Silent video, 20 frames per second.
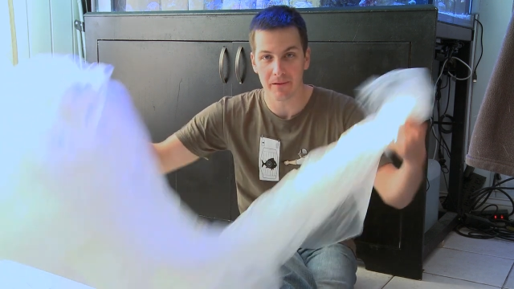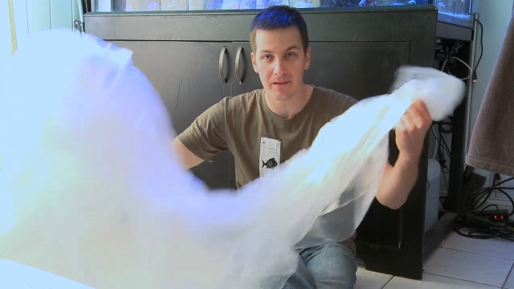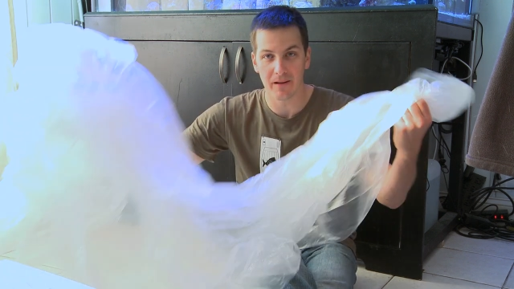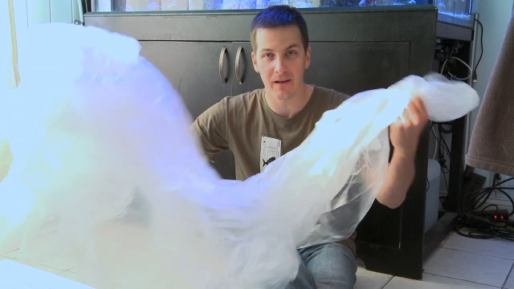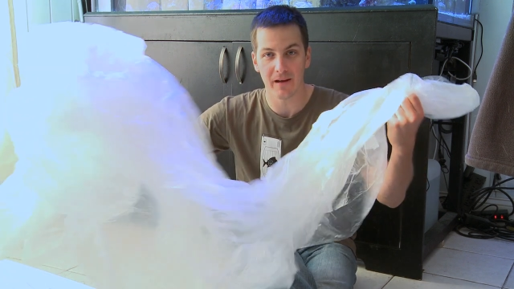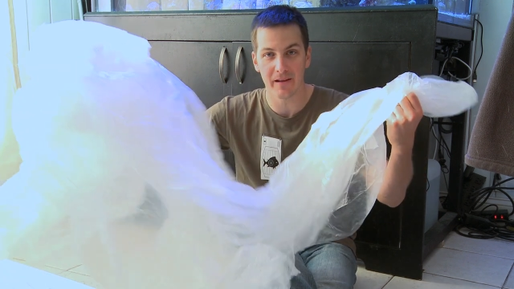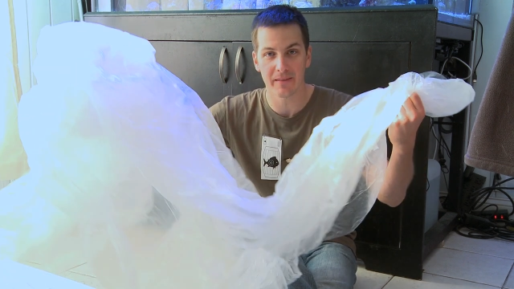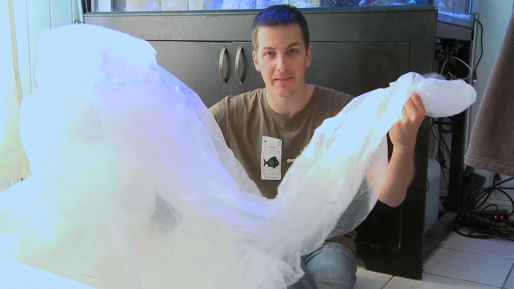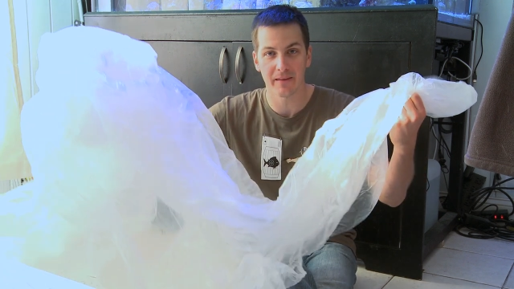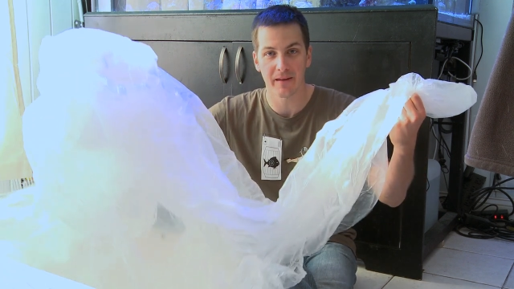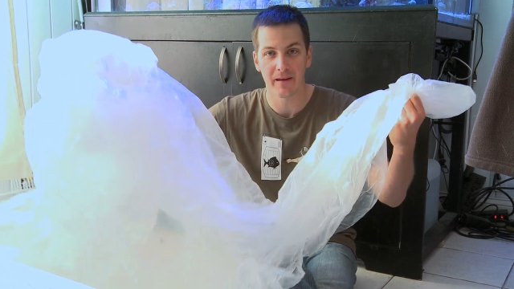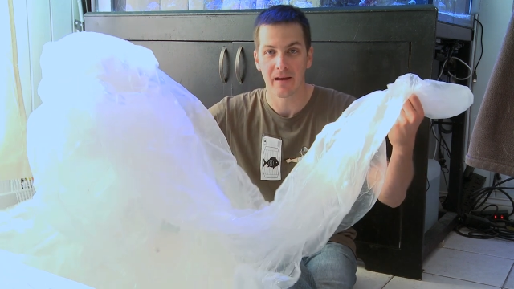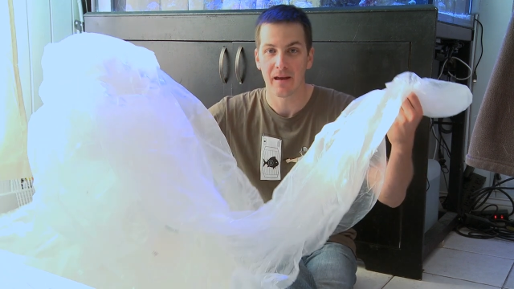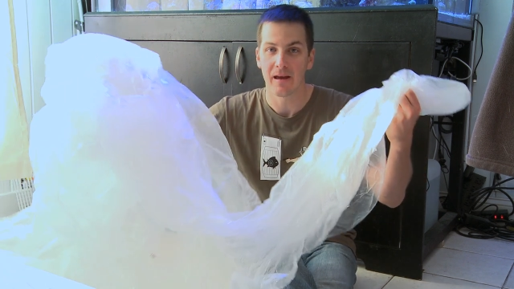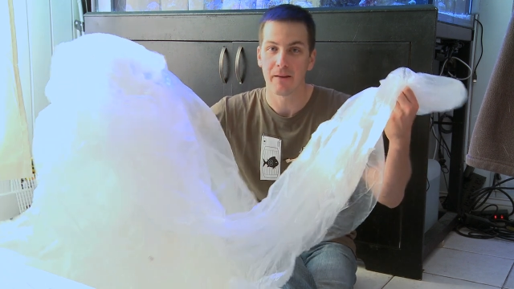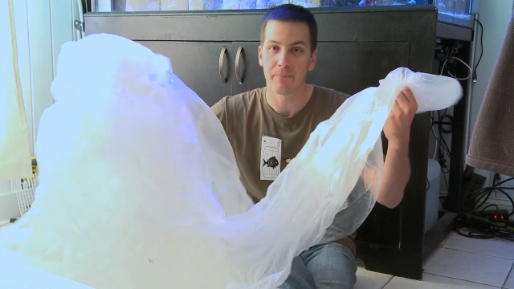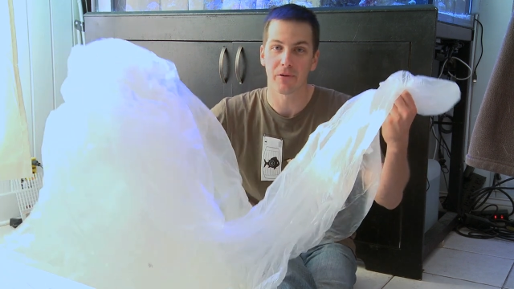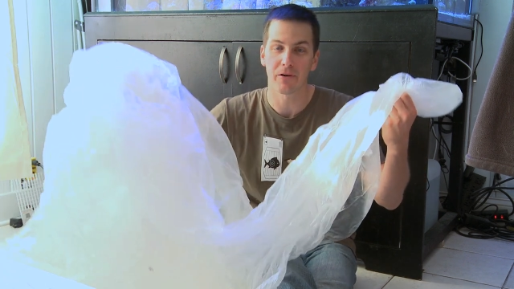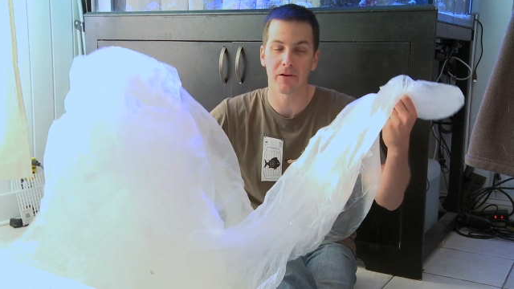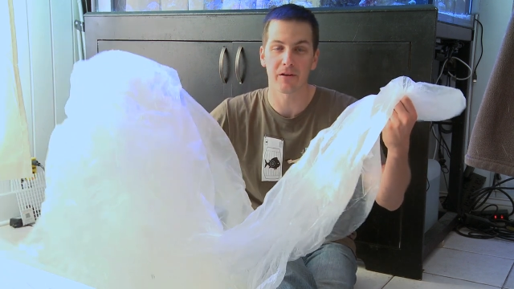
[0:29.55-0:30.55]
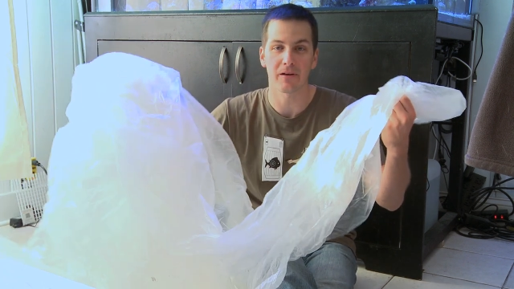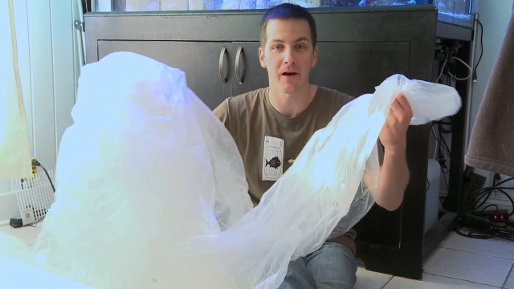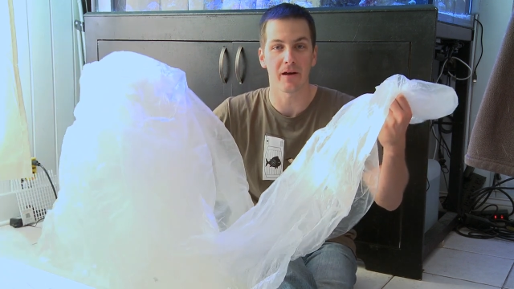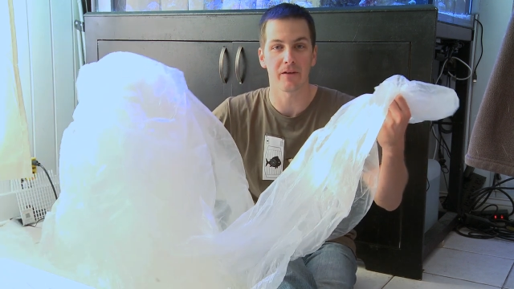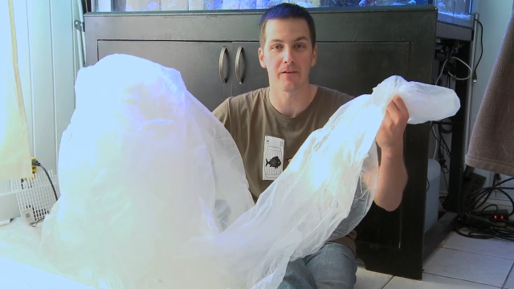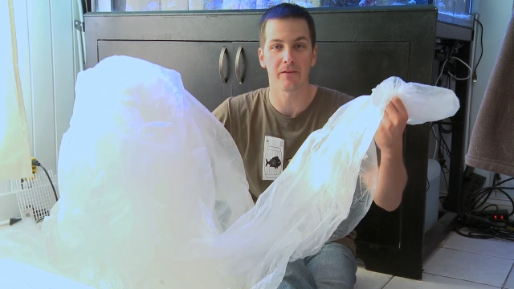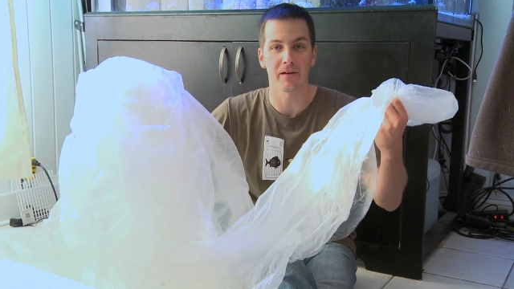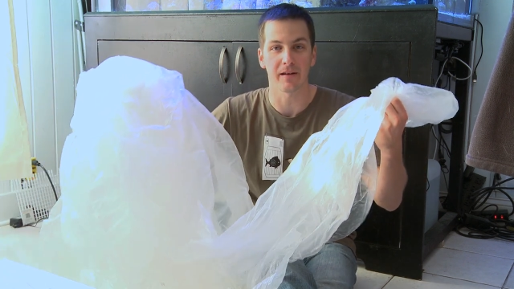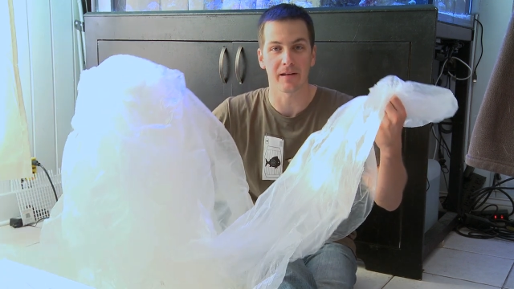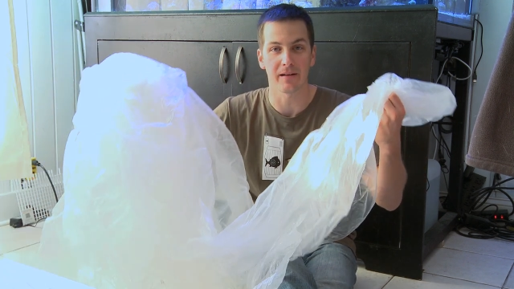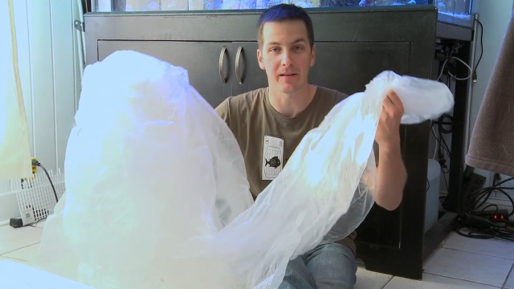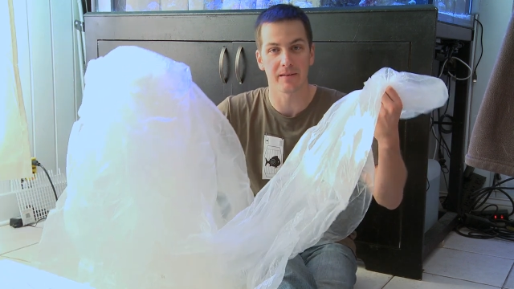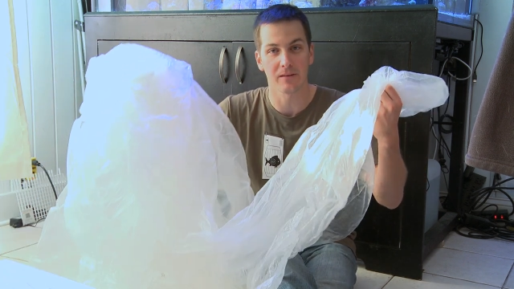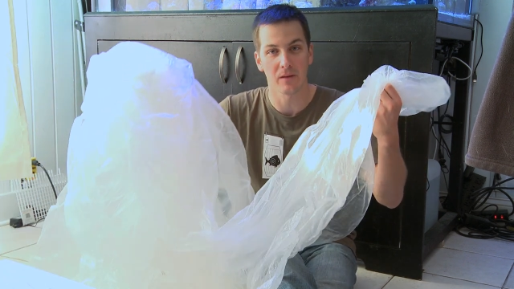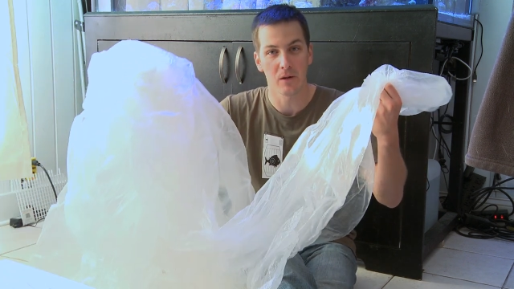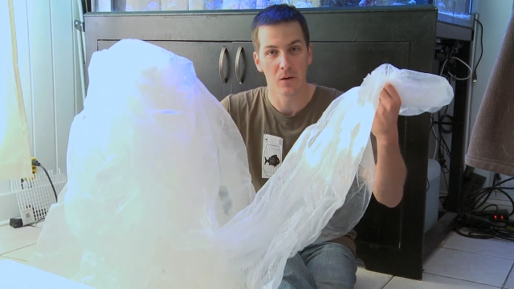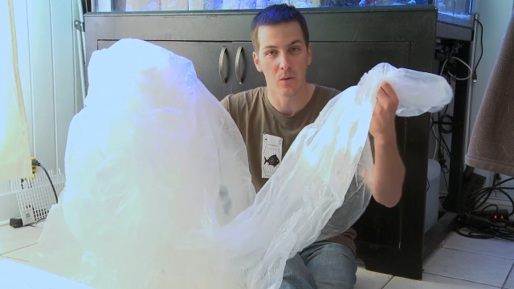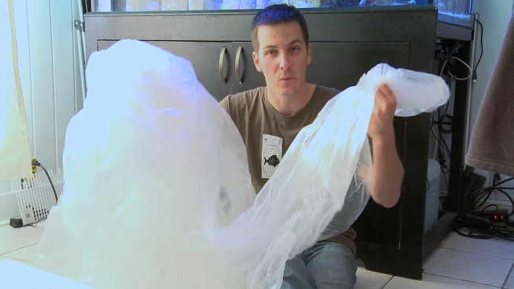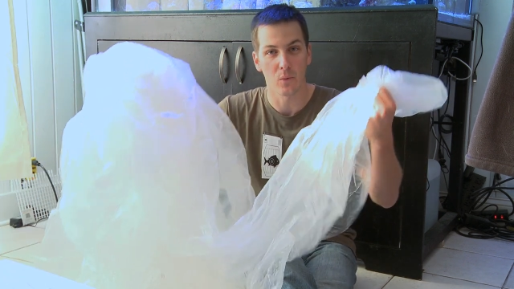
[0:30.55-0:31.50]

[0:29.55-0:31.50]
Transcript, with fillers: cloth and put it underneath